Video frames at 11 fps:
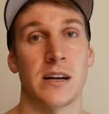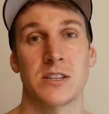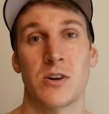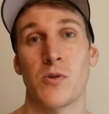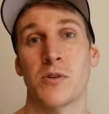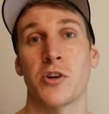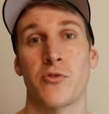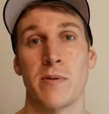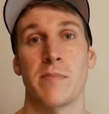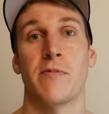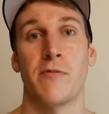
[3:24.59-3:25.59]
It's called a
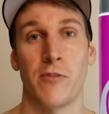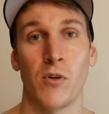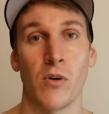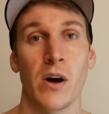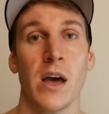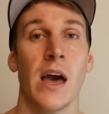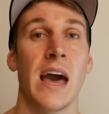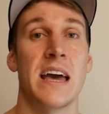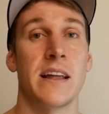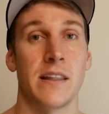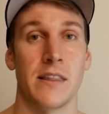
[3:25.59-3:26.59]
Grip 4,
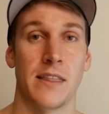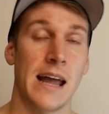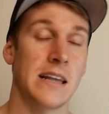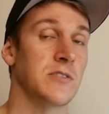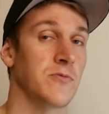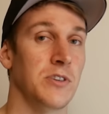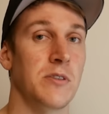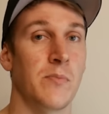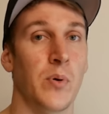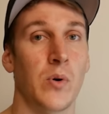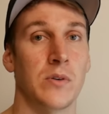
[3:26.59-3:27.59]
and that is really
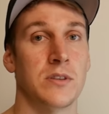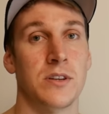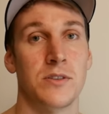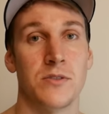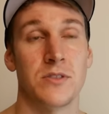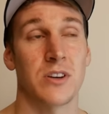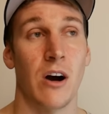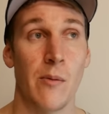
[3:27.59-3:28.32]
important to use.